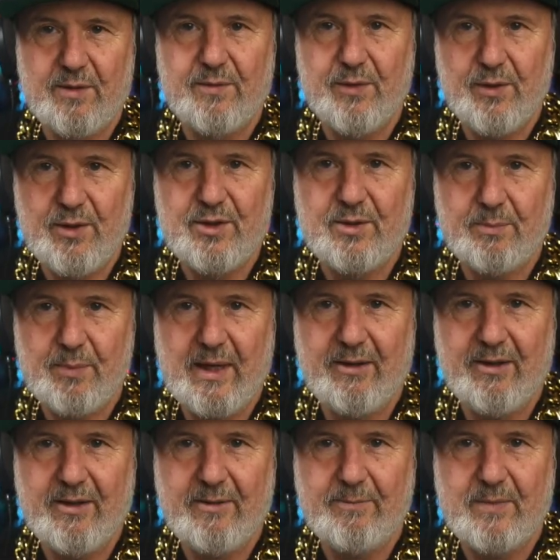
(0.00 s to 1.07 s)
conversion
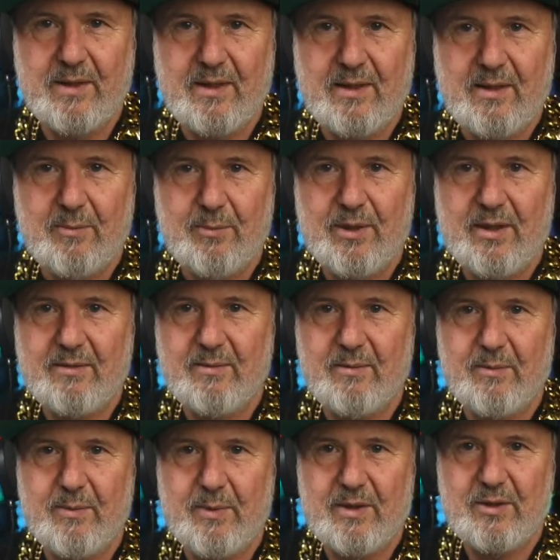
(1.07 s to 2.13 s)
power, but
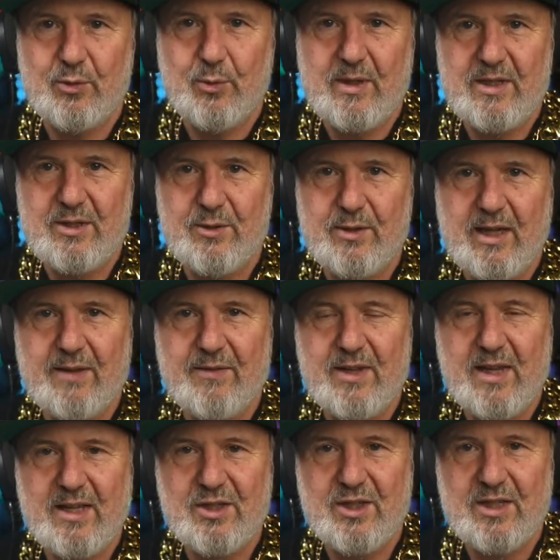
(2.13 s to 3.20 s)
a 22
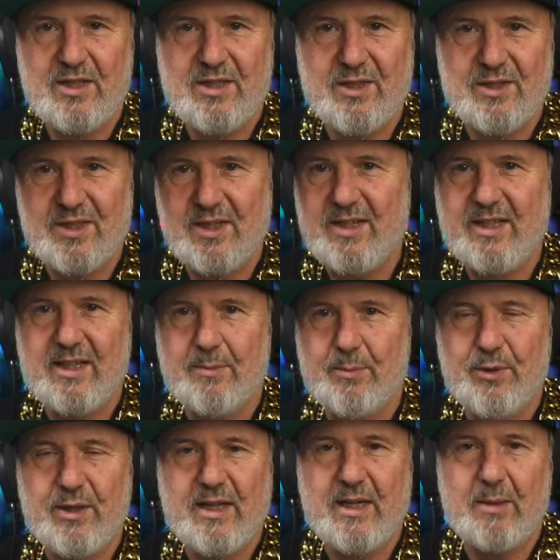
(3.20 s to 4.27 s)
kVA genset is only going to
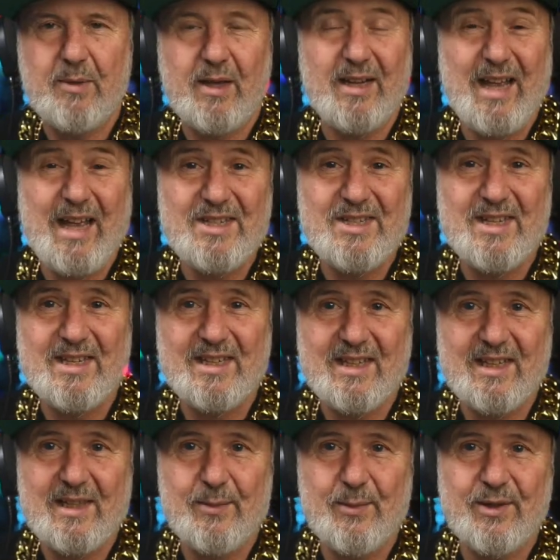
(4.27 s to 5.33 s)
put out about 18
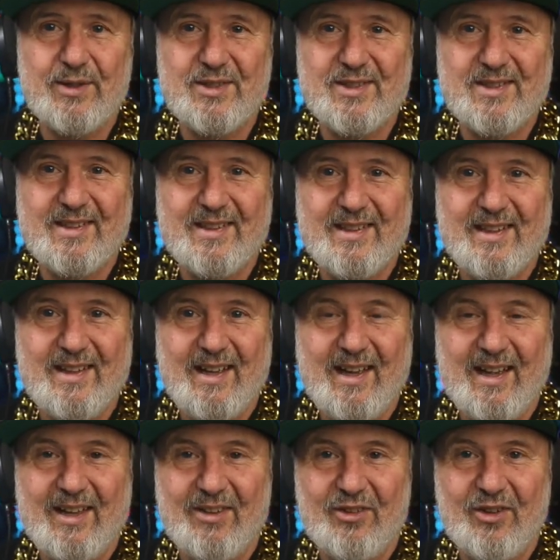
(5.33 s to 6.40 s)
kilowatts.
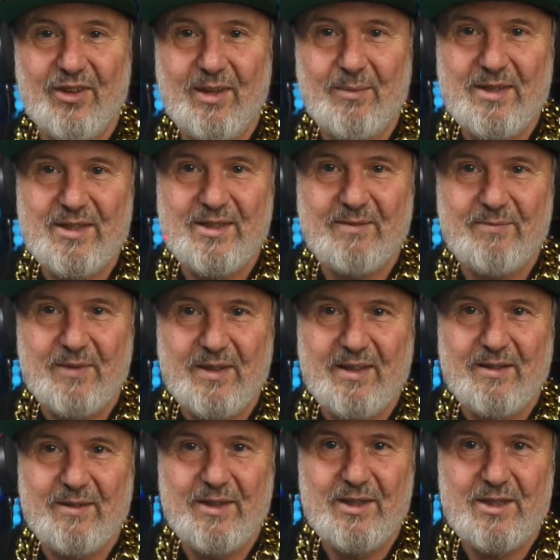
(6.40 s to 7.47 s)
And so that means
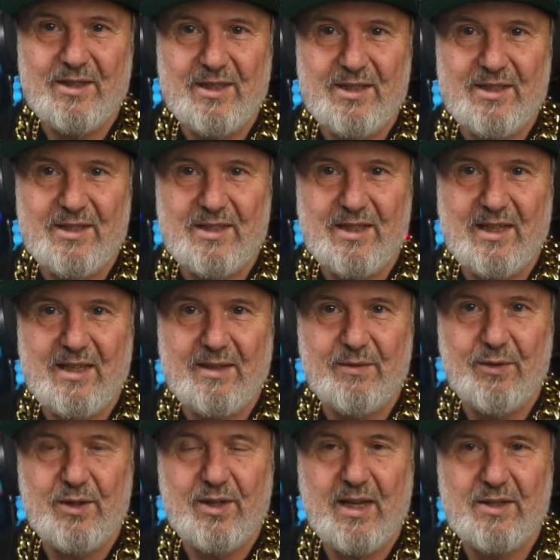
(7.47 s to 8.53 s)
this
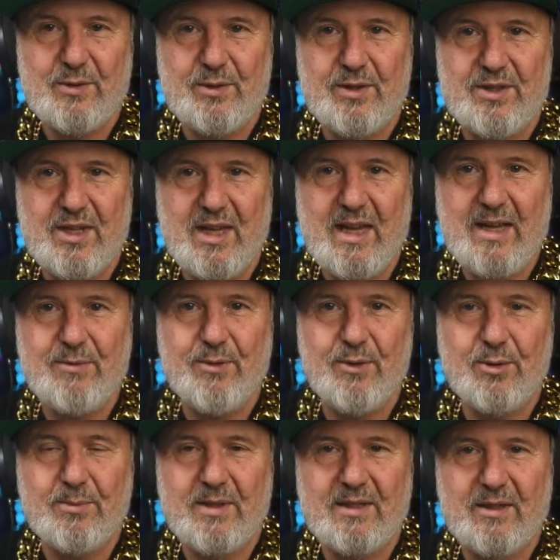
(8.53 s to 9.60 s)
inverter has all this
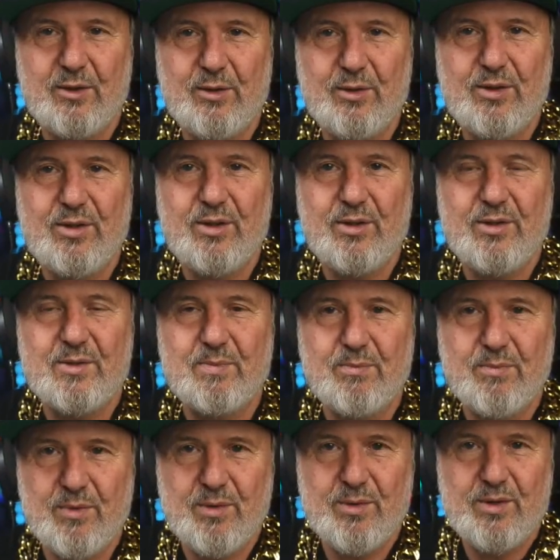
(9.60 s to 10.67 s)
headroom that it could use
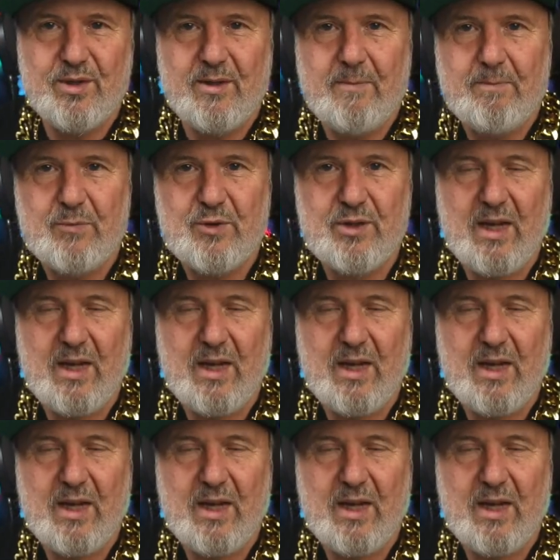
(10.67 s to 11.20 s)
more